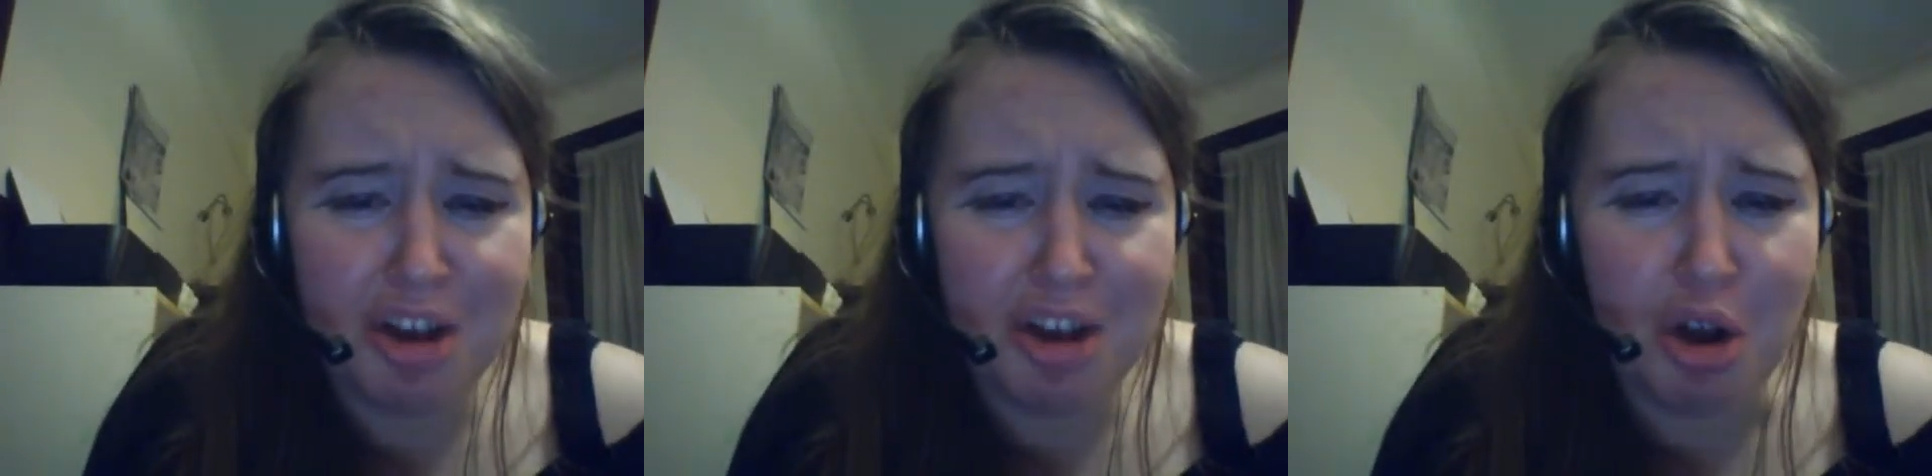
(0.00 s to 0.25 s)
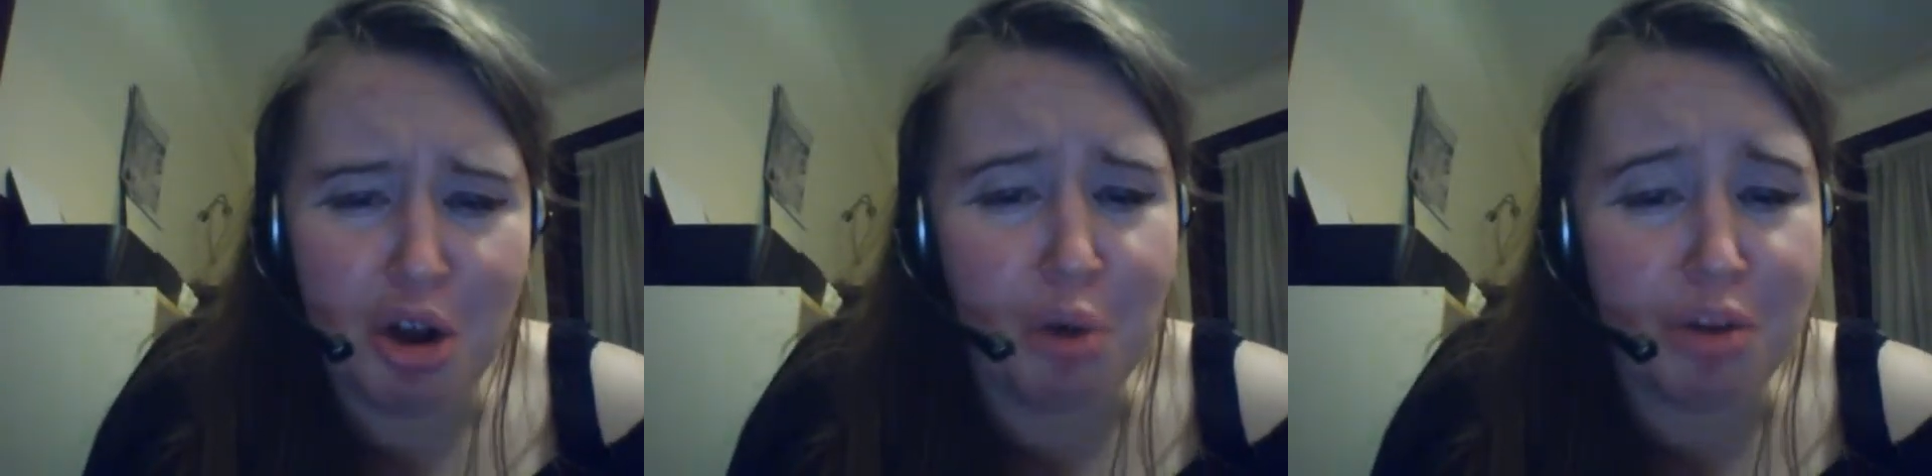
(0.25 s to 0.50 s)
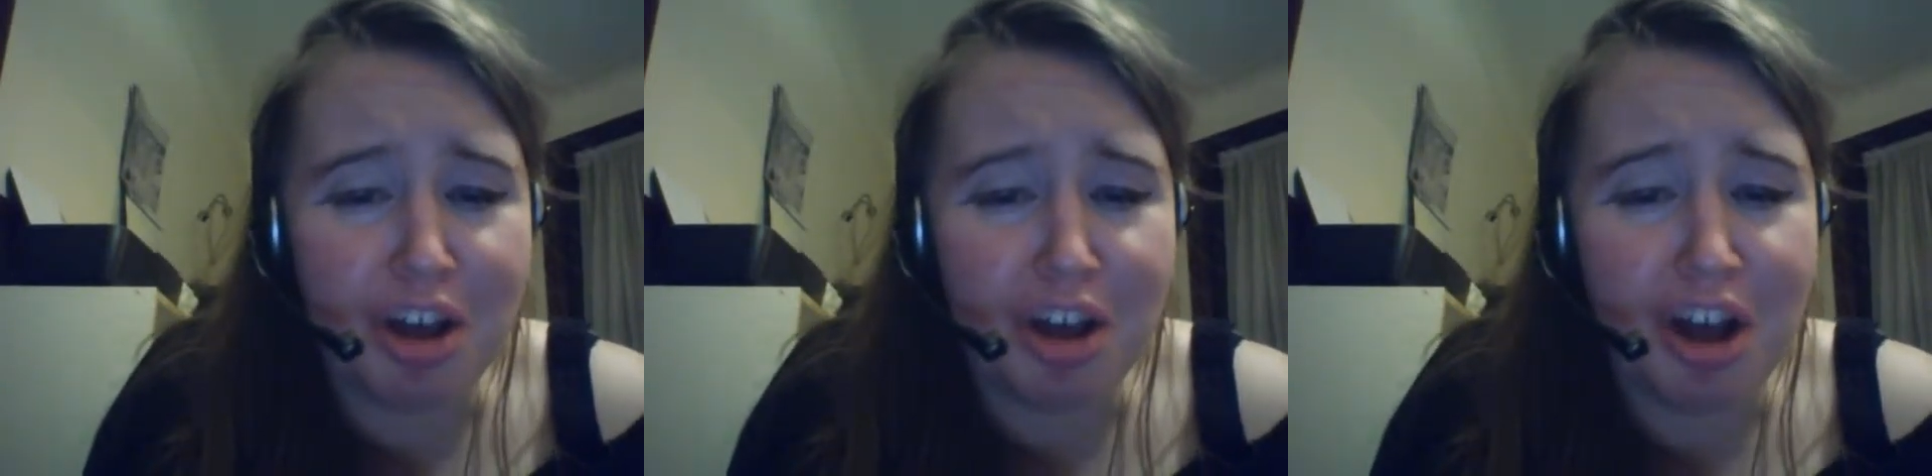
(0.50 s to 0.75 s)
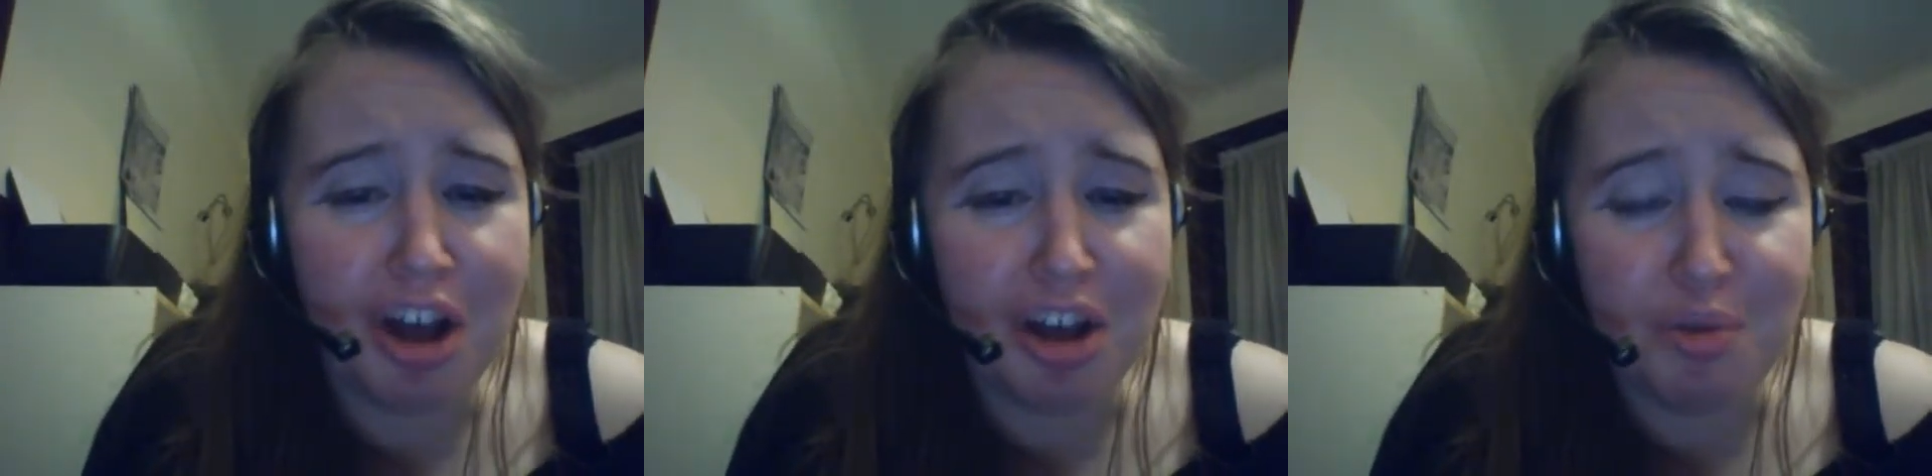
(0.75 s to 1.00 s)
Oh
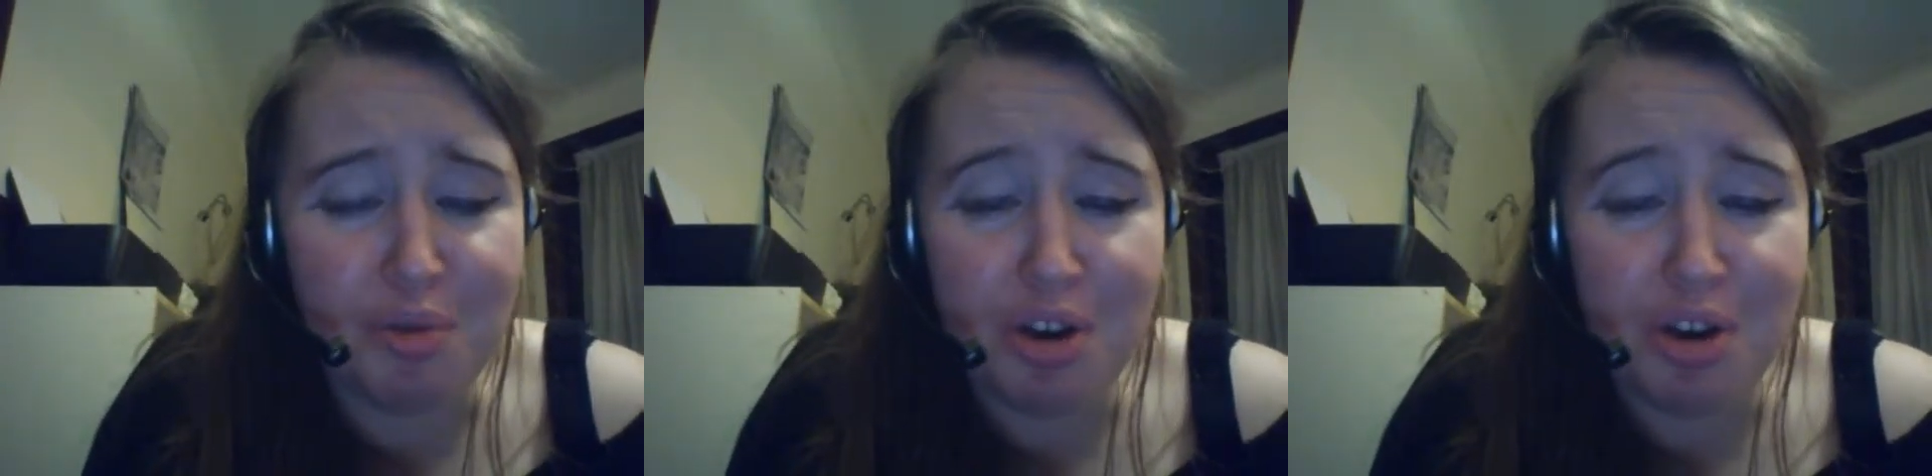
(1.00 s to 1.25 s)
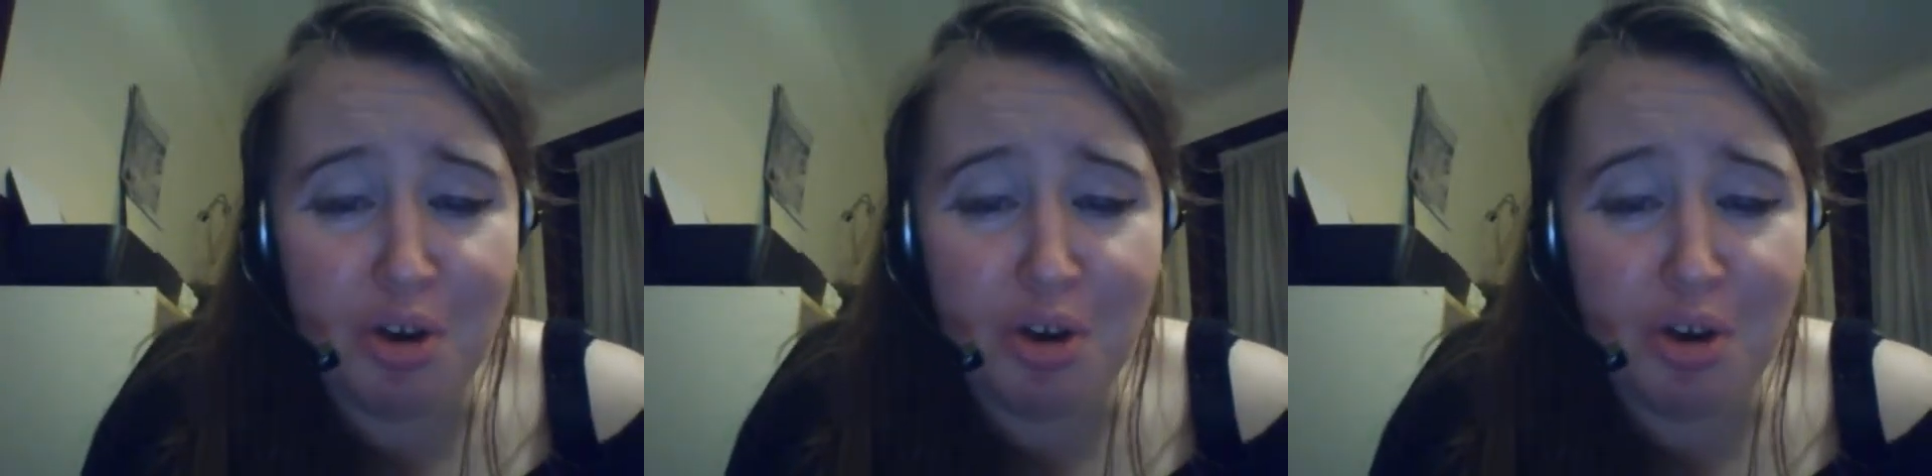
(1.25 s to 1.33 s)
God, what a